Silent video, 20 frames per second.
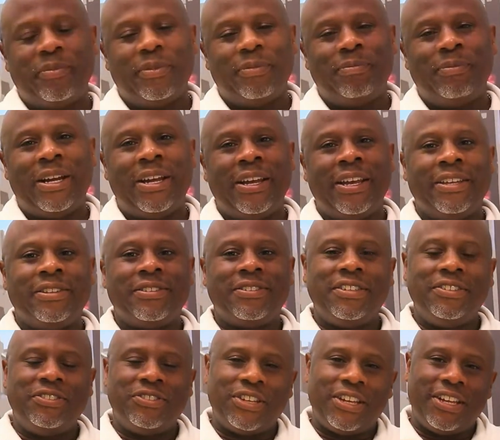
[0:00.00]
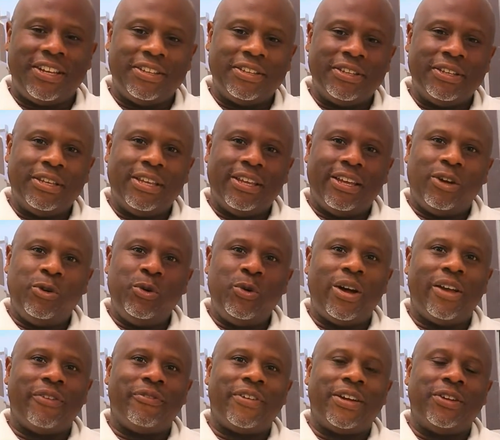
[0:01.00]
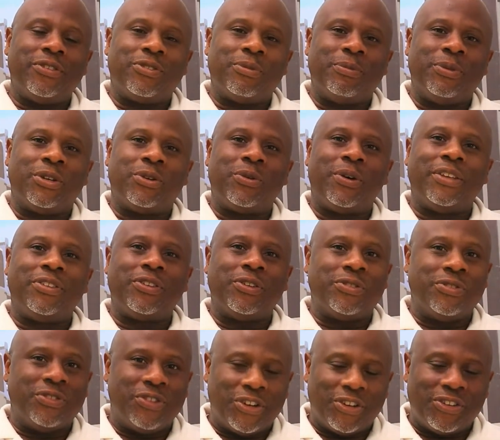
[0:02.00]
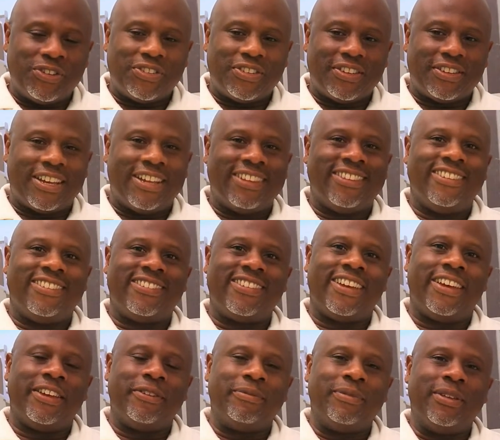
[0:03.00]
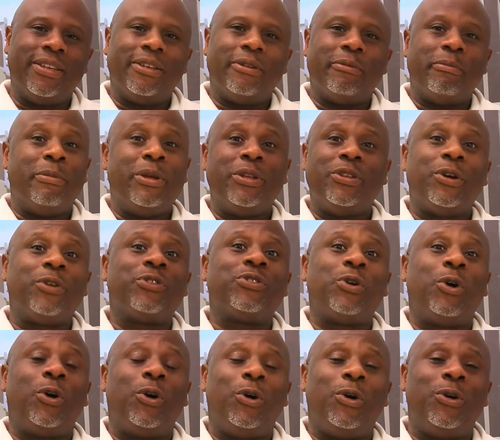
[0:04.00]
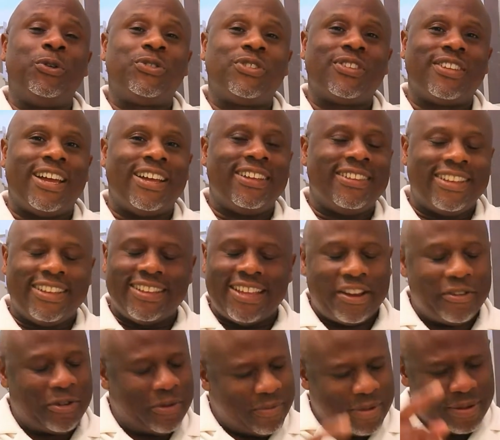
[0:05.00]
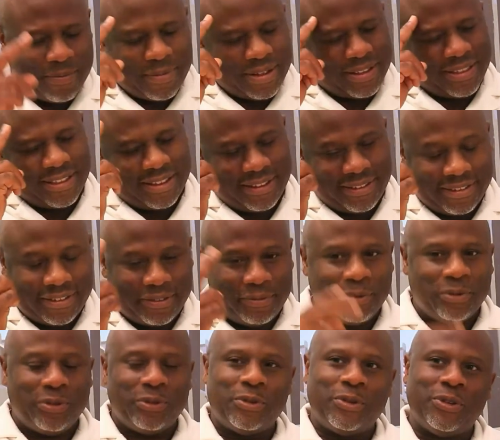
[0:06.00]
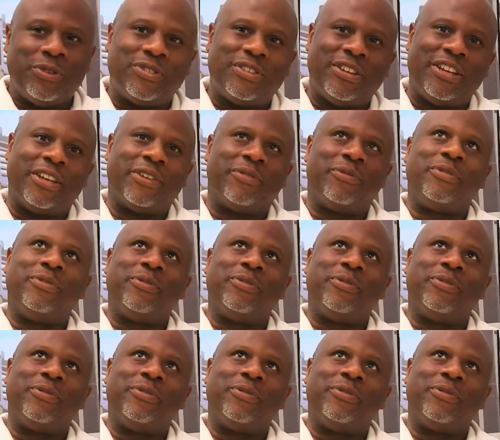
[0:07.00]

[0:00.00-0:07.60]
My teacher, who I found to be quite unjust at the time, made us all stand, and I remember this, even though it's like